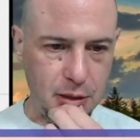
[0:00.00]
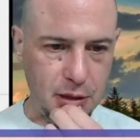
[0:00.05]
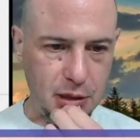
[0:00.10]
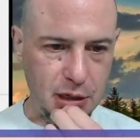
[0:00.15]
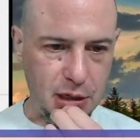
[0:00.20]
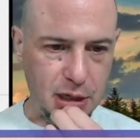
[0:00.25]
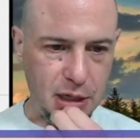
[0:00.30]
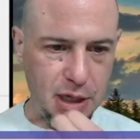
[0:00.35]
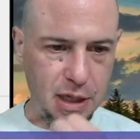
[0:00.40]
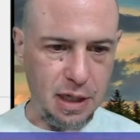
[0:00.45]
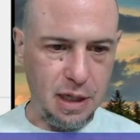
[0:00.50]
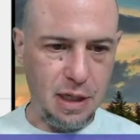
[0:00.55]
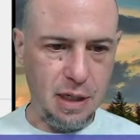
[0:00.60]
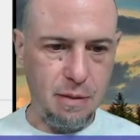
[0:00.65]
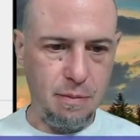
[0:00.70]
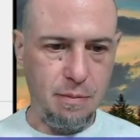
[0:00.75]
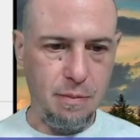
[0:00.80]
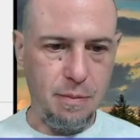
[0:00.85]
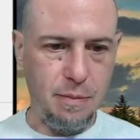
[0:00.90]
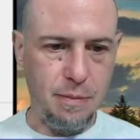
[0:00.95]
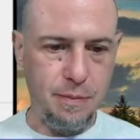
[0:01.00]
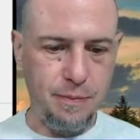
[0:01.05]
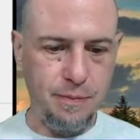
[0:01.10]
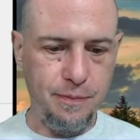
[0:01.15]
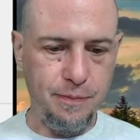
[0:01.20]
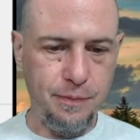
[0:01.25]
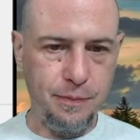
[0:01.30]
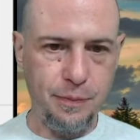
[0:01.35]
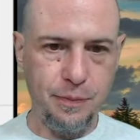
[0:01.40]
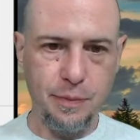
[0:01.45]
Uh,
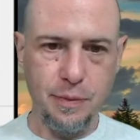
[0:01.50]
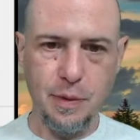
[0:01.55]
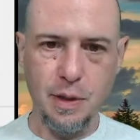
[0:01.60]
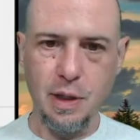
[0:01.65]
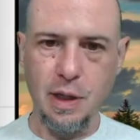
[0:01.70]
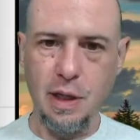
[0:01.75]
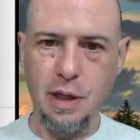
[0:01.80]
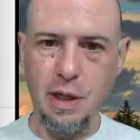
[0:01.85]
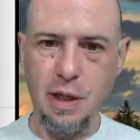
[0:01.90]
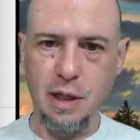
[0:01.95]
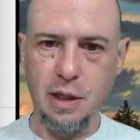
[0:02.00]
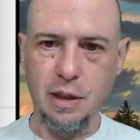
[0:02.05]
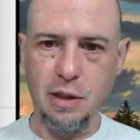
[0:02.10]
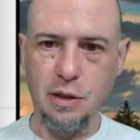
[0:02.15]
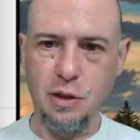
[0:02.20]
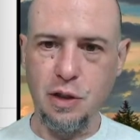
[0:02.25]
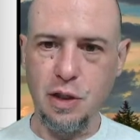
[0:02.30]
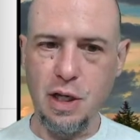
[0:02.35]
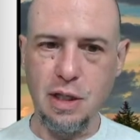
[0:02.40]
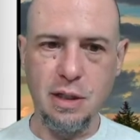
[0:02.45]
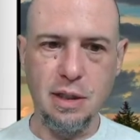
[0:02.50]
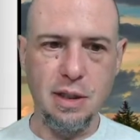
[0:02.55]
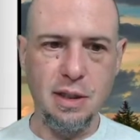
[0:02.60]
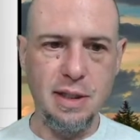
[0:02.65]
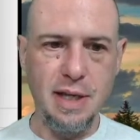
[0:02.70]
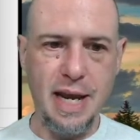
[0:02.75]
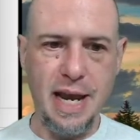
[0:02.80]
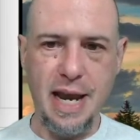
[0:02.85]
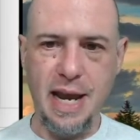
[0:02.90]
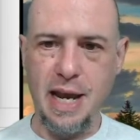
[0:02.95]
I think just the
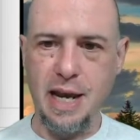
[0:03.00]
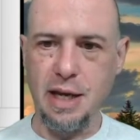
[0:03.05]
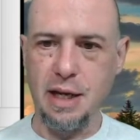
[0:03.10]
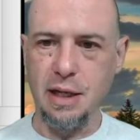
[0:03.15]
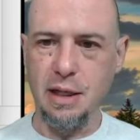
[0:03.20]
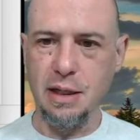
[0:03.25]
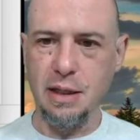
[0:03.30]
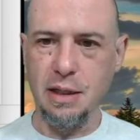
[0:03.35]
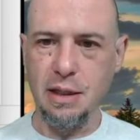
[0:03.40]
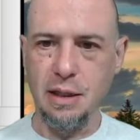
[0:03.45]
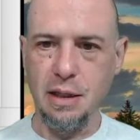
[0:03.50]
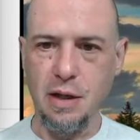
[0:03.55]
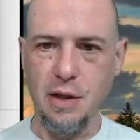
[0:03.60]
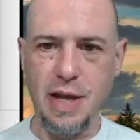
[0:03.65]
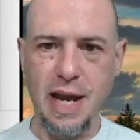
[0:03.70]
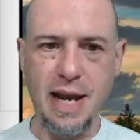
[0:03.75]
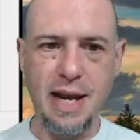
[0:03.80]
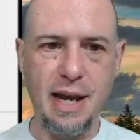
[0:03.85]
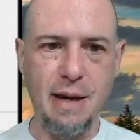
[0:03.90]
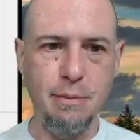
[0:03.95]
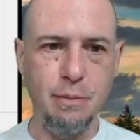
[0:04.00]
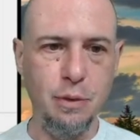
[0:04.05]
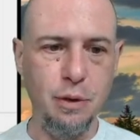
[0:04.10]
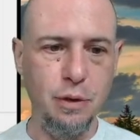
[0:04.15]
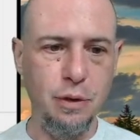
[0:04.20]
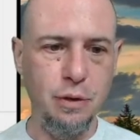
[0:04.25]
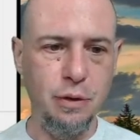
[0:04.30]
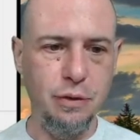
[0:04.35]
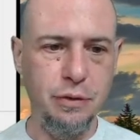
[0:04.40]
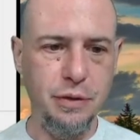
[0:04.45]
tag. Oh, that got
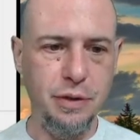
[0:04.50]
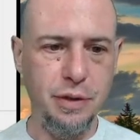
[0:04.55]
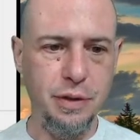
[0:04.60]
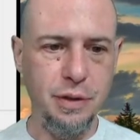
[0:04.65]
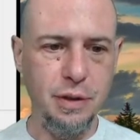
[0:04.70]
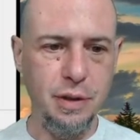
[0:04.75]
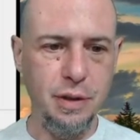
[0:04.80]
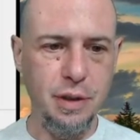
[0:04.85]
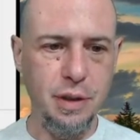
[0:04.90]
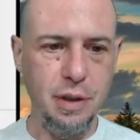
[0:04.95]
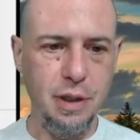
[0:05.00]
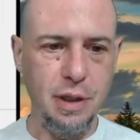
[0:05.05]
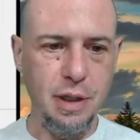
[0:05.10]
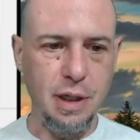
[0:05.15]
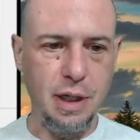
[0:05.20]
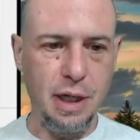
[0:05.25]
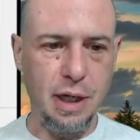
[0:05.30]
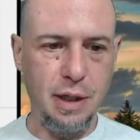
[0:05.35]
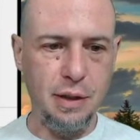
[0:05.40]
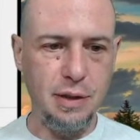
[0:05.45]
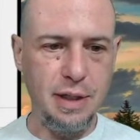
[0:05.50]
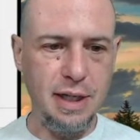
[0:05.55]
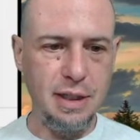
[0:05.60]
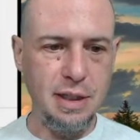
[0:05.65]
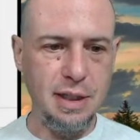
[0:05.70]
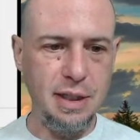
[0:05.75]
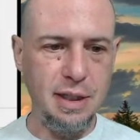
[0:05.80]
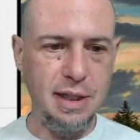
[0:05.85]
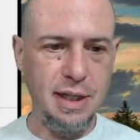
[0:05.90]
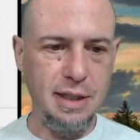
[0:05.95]
moved. Uh, so
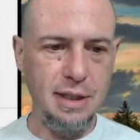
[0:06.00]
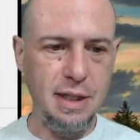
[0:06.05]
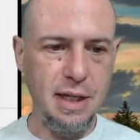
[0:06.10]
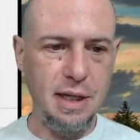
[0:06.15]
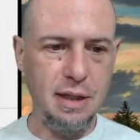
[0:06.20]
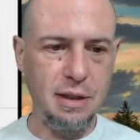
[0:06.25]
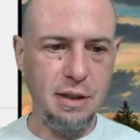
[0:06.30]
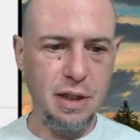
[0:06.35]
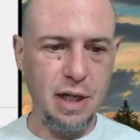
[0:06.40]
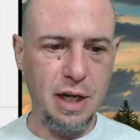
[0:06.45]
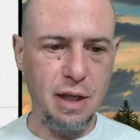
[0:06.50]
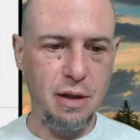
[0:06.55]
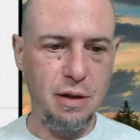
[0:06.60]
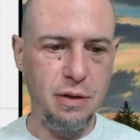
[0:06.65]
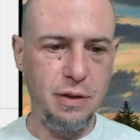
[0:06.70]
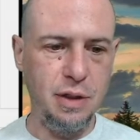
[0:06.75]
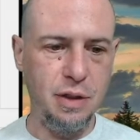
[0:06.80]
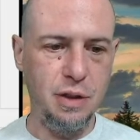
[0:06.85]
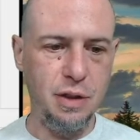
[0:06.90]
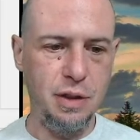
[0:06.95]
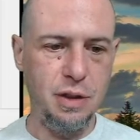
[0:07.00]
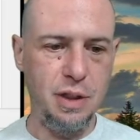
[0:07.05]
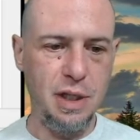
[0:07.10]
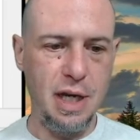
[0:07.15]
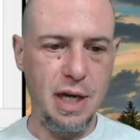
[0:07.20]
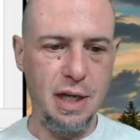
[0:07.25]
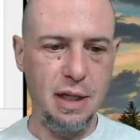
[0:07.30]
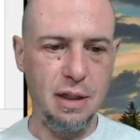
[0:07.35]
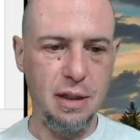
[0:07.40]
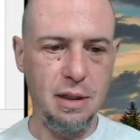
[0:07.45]
actually, let's not check those in just
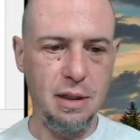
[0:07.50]
yet.